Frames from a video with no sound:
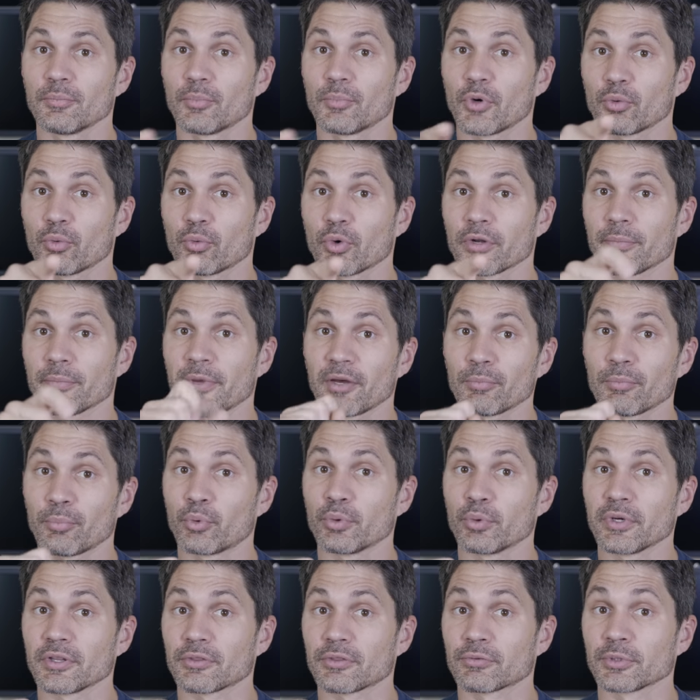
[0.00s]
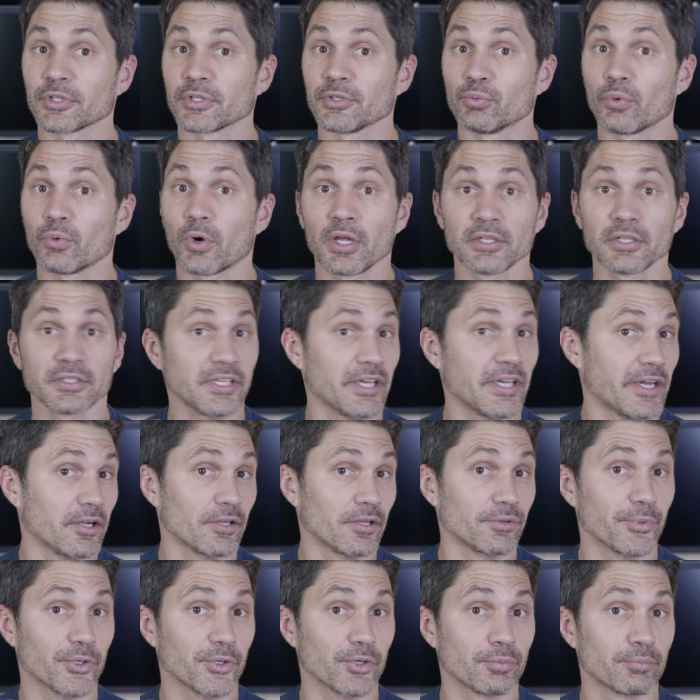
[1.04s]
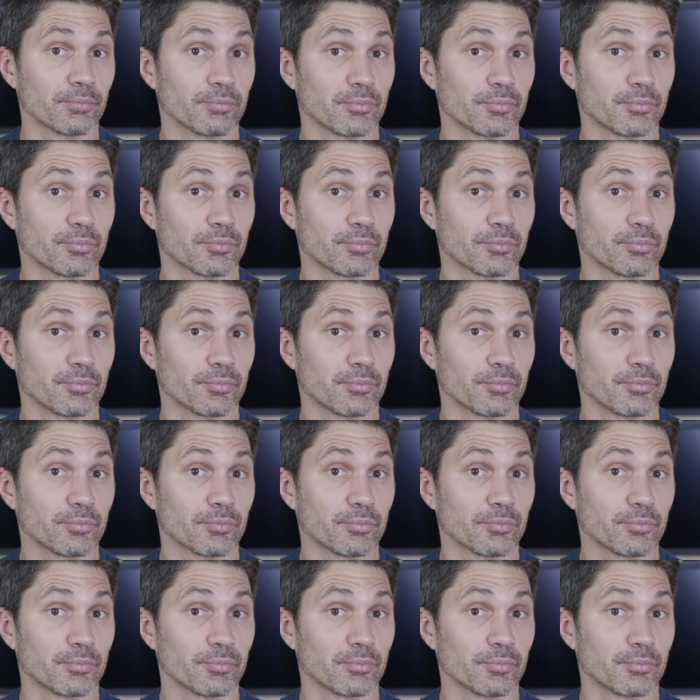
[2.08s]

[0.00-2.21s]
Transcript: But what about 0.31 caliber